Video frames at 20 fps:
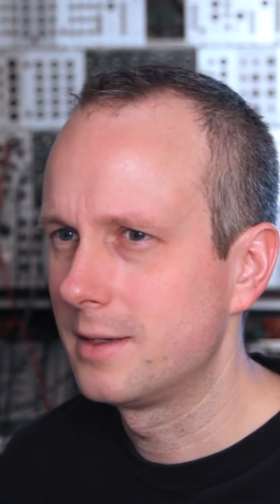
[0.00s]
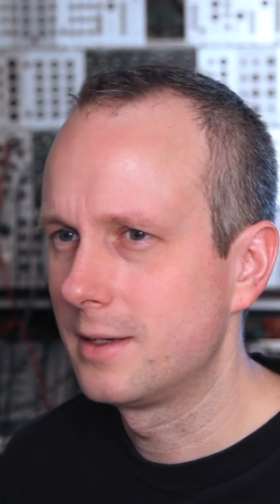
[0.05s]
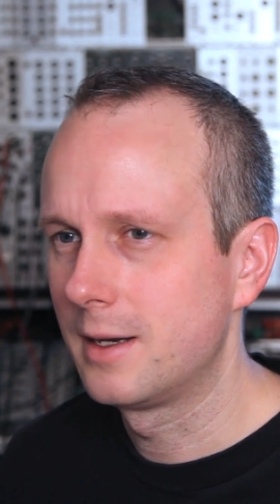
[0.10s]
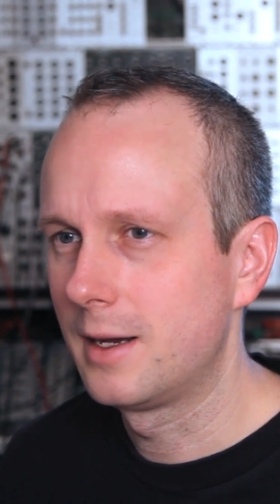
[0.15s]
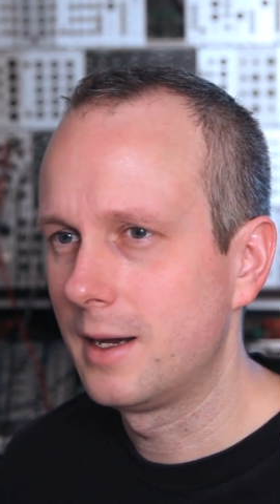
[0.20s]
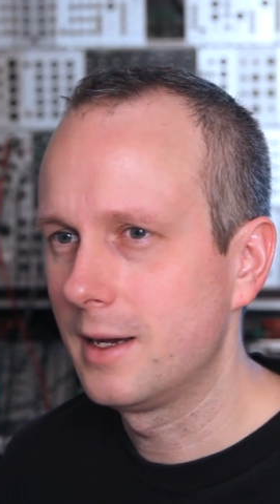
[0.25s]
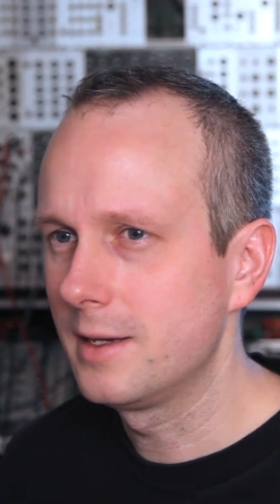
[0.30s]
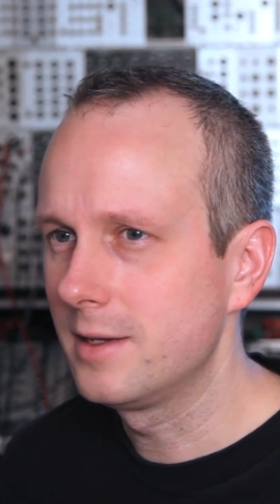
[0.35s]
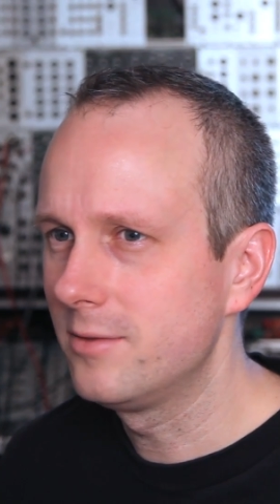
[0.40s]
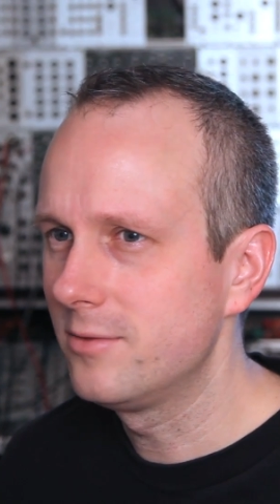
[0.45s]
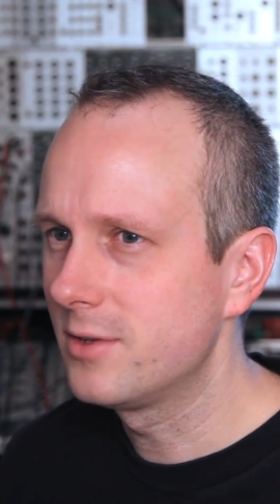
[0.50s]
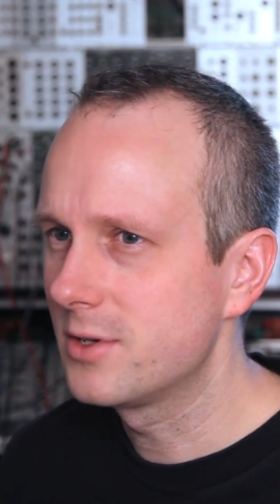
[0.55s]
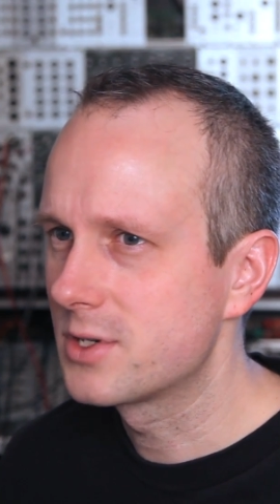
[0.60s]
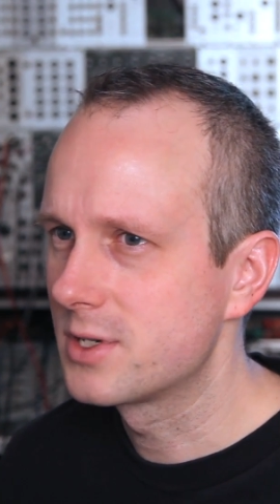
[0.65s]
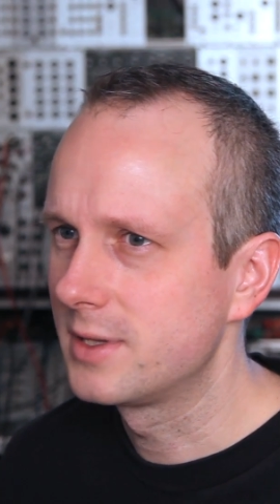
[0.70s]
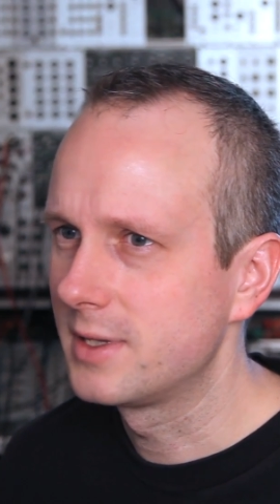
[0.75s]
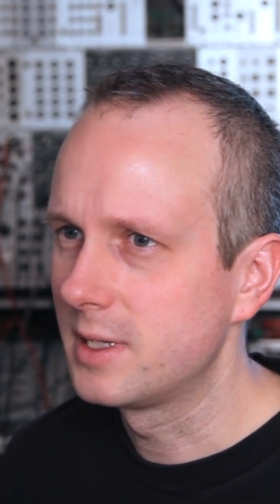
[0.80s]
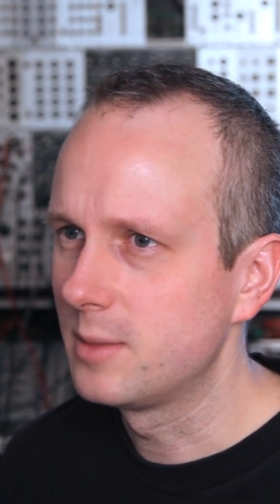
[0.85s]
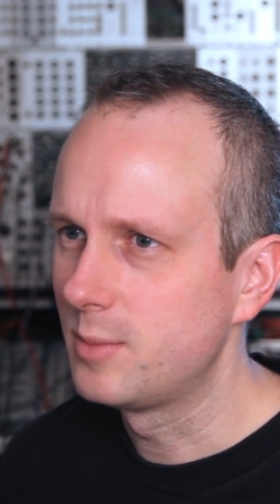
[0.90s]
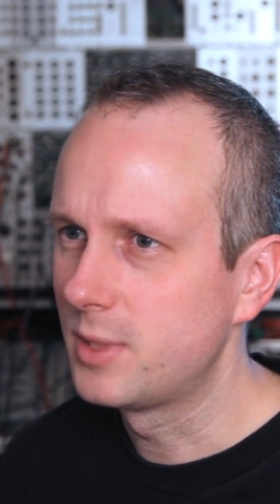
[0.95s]
I
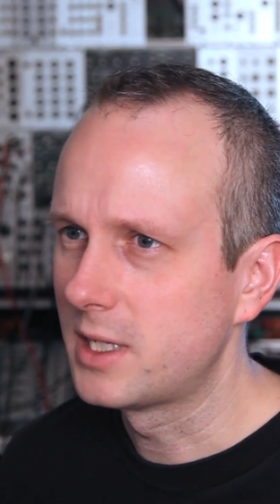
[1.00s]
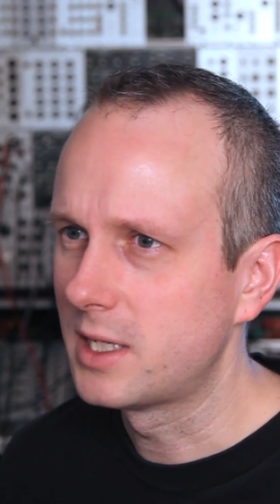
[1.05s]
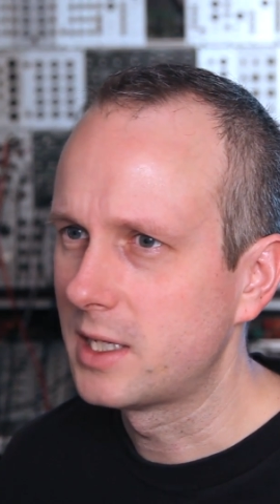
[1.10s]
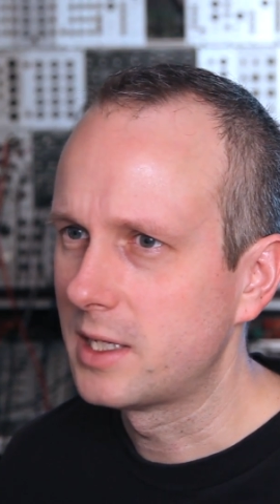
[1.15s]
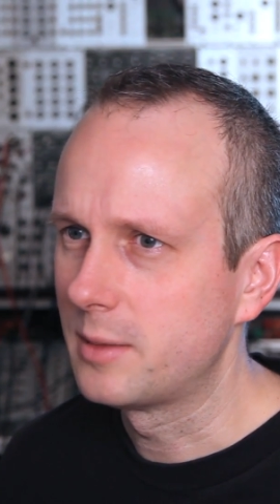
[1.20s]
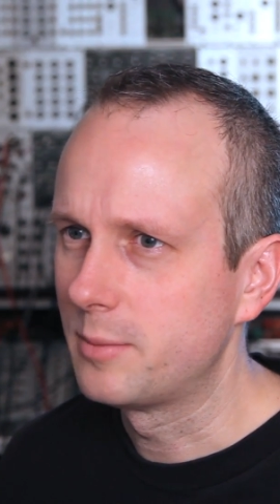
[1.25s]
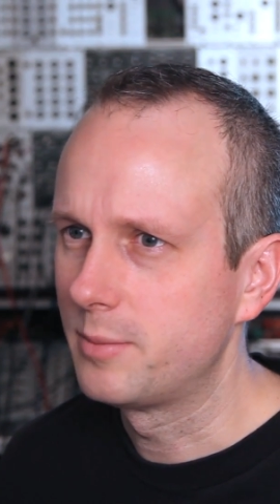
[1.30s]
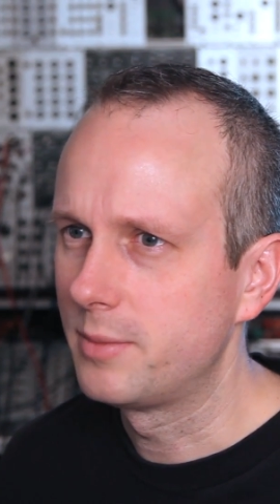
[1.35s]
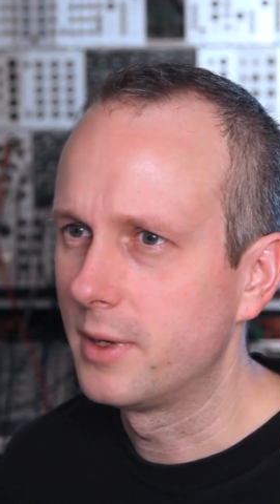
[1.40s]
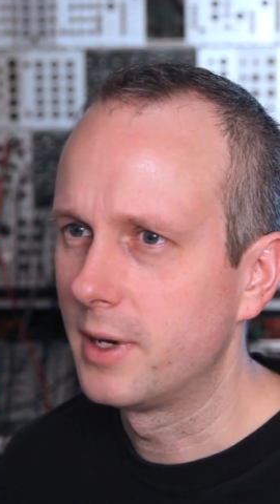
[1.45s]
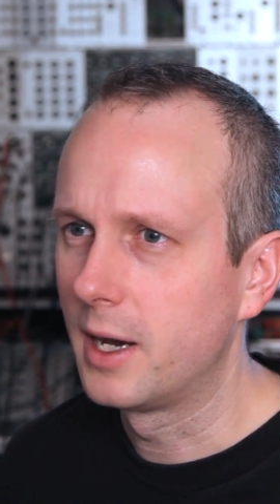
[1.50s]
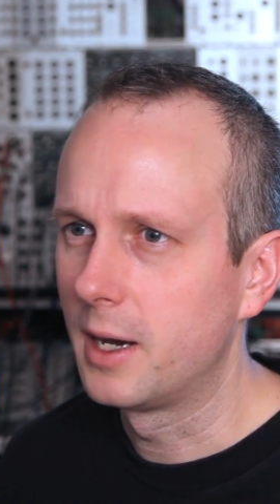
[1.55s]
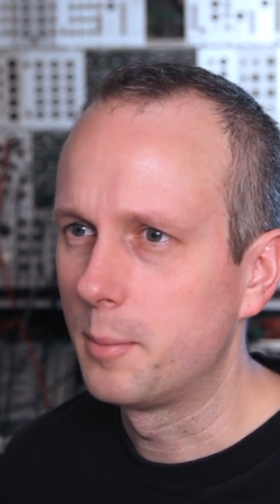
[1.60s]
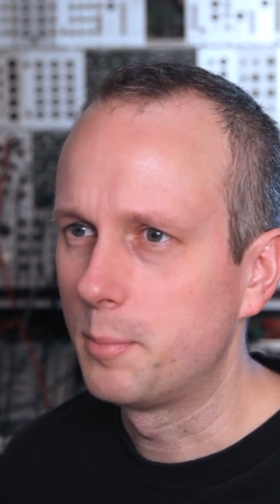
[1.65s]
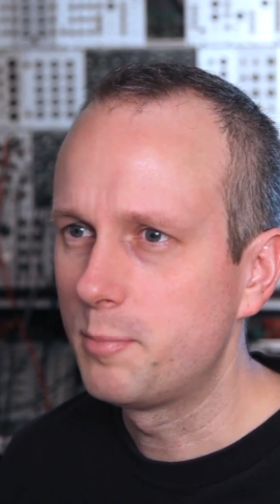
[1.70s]
envision they'd be a